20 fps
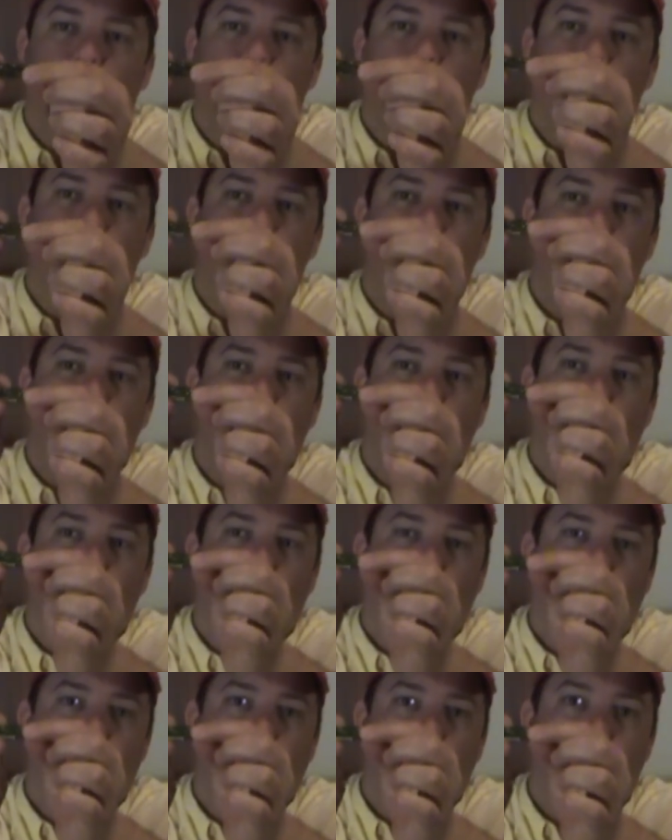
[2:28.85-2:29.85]
of room so you
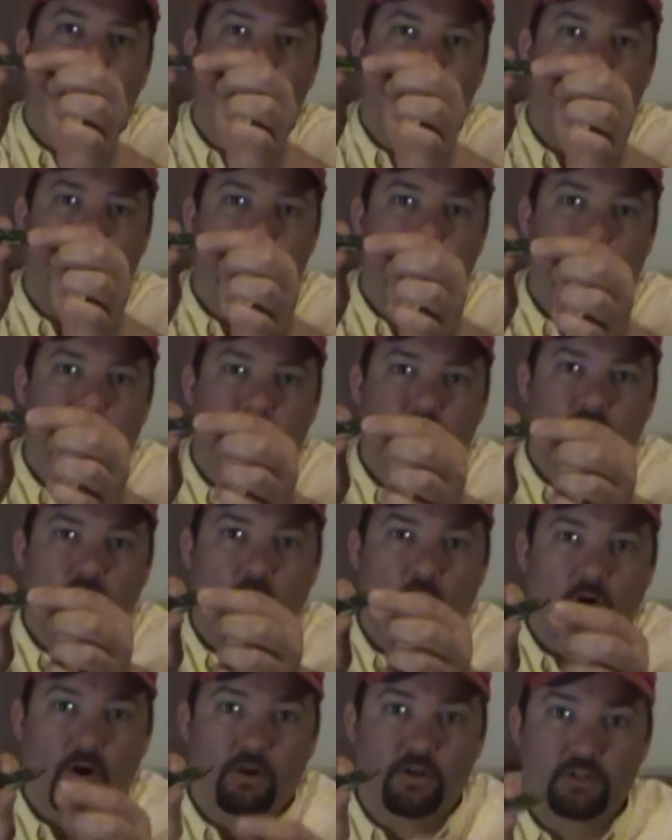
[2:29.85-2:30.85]
get plenty of bite. It's
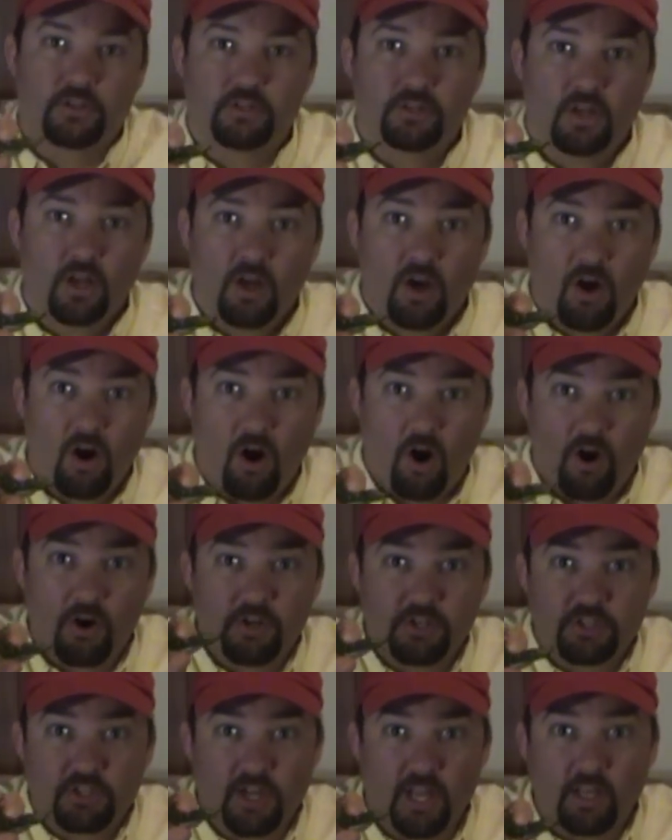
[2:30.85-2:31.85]
hard to
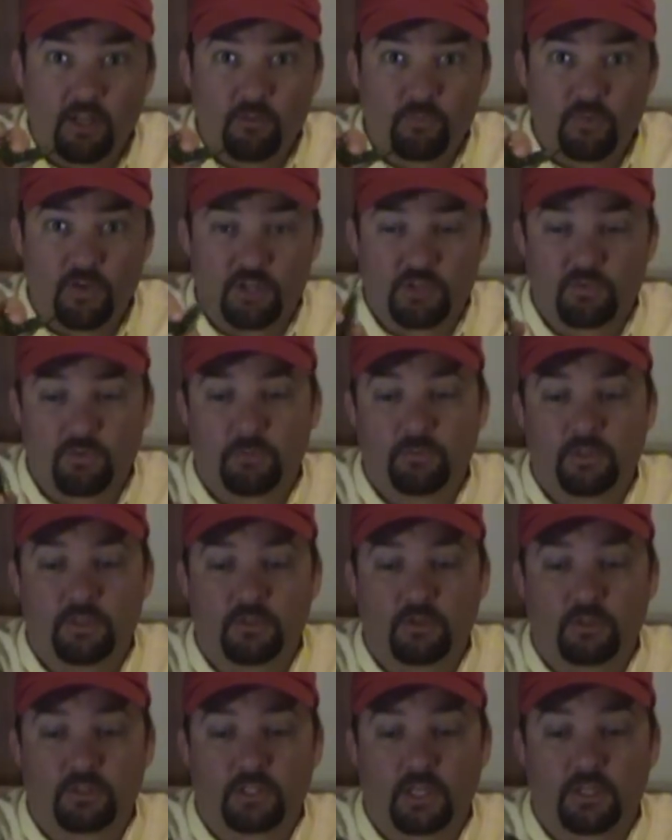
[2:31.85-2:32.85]
hard to shake a fish from
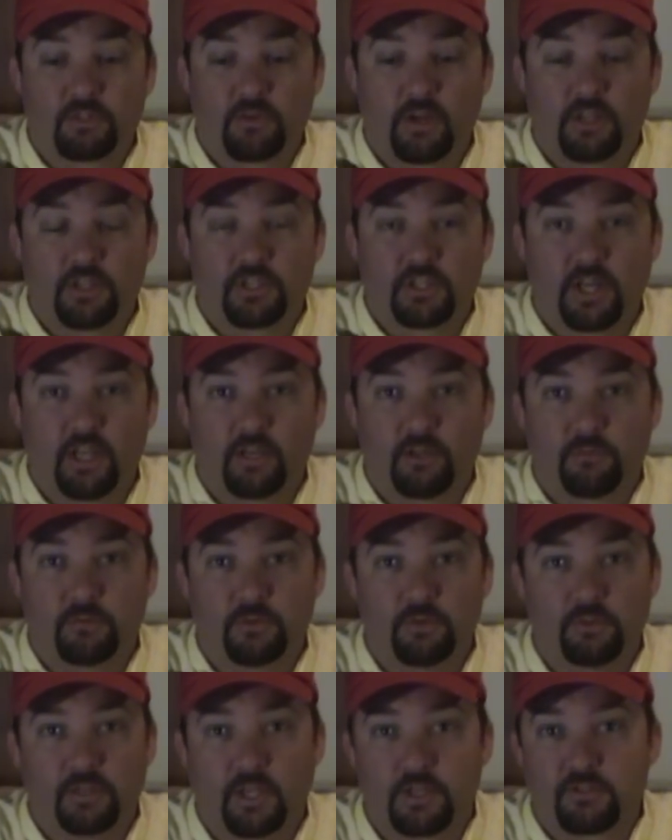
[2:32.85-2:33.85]
these hooks. I tried to shake a
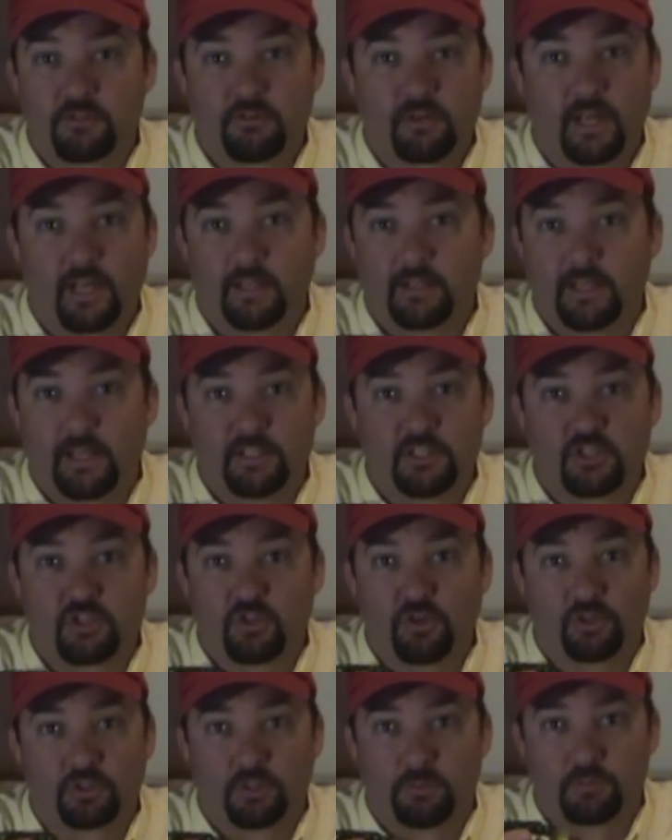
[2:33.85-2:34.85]
few yesterday and they
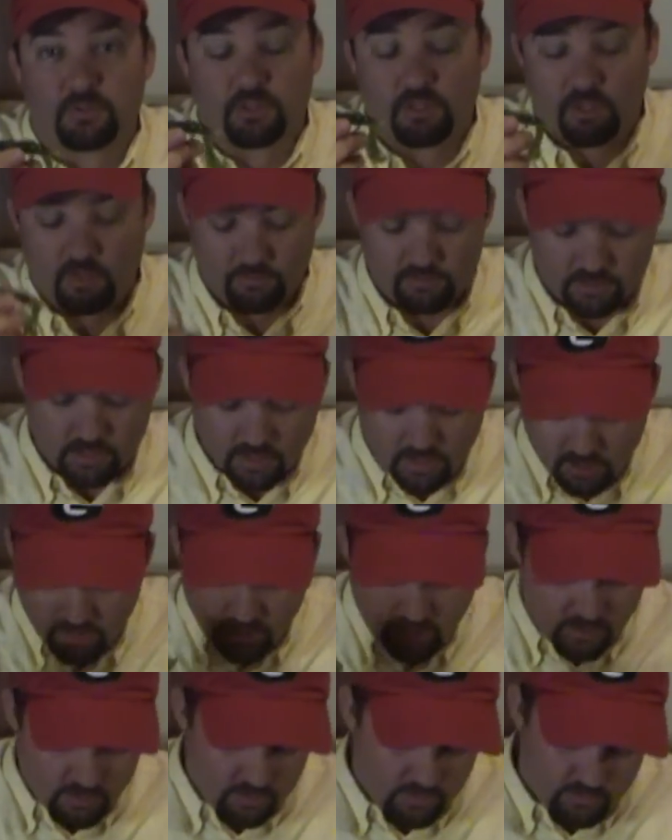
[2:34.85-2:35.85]
just hooked themselves.
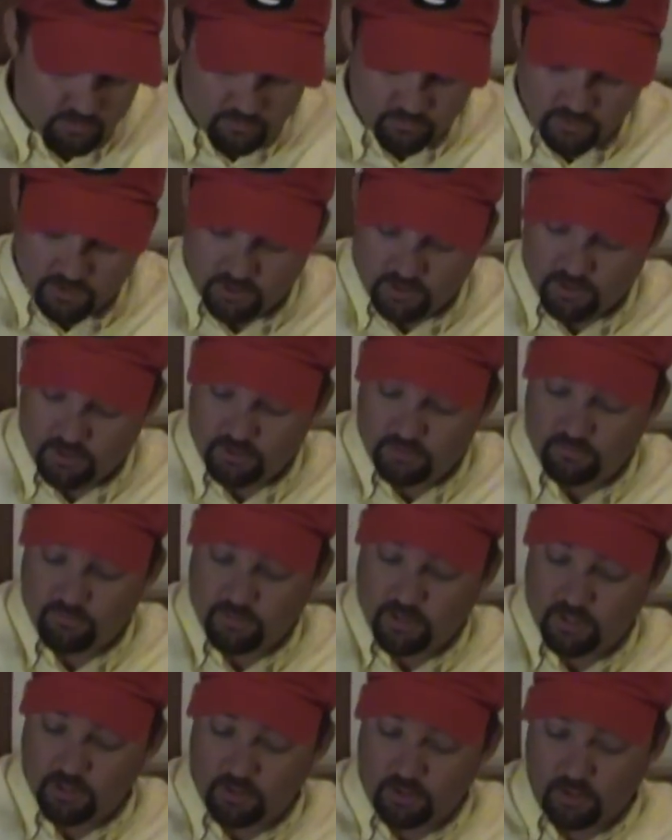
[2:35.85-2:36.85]
Very good,
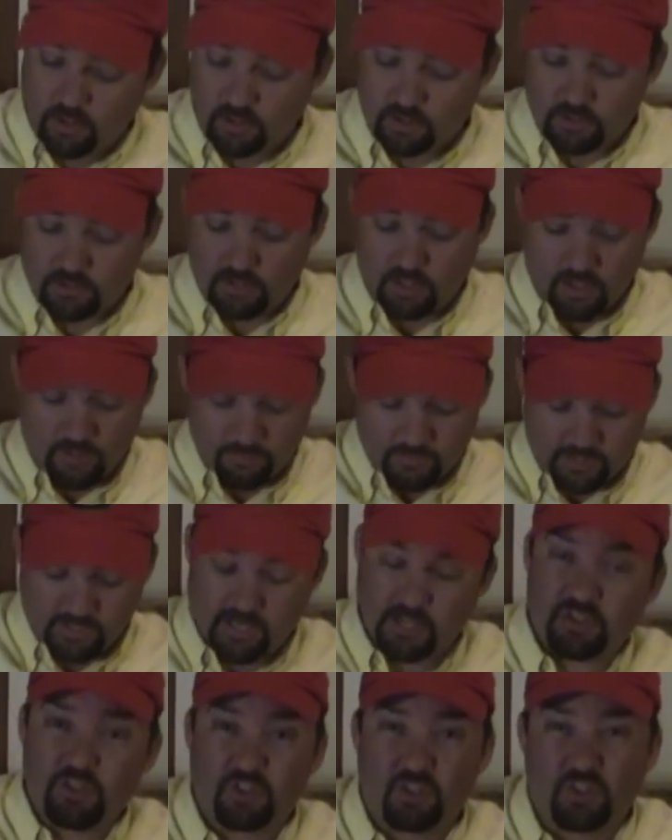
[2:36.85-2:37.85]
very good hooks. Um, I
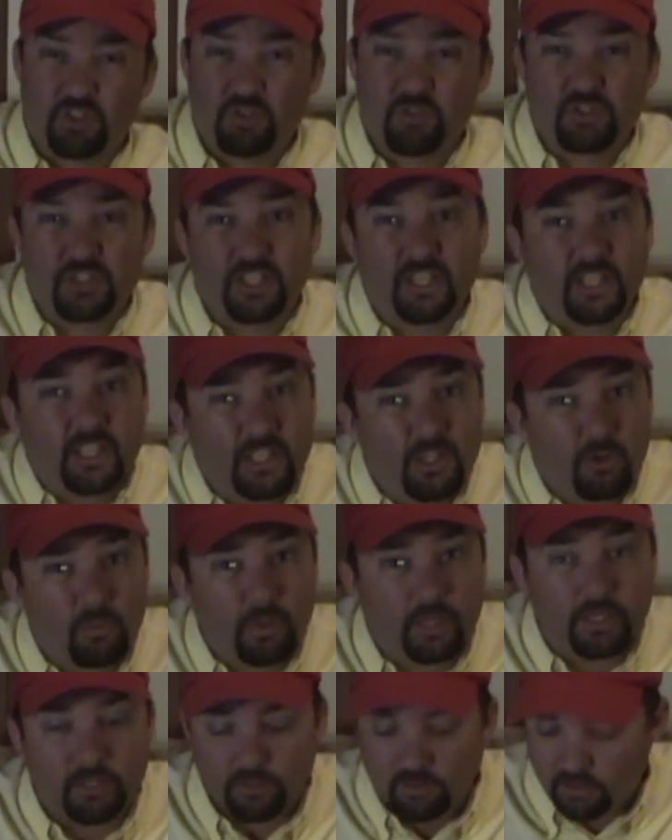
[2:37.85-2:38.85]
guess you could use any keel weighted